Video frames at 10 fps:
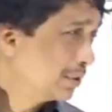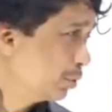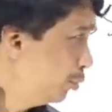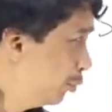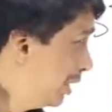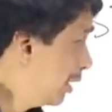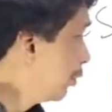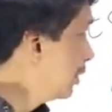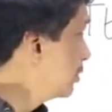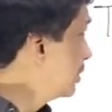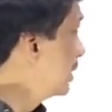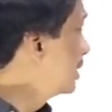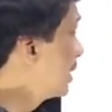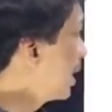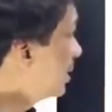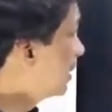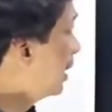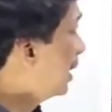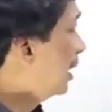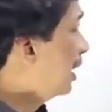So we are going to discuss
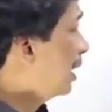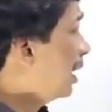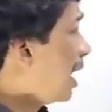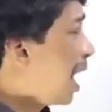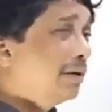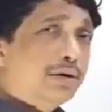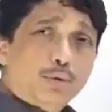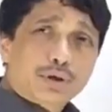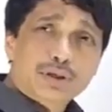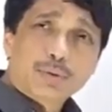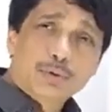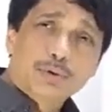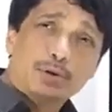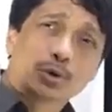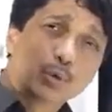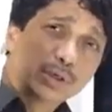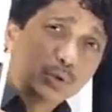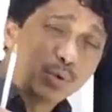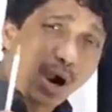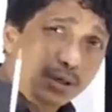100 questions. I'm going to throw
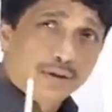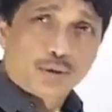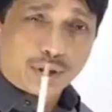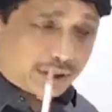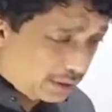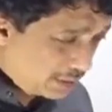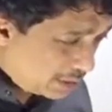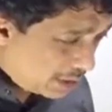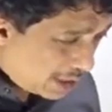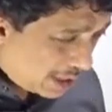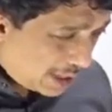at you 100 questions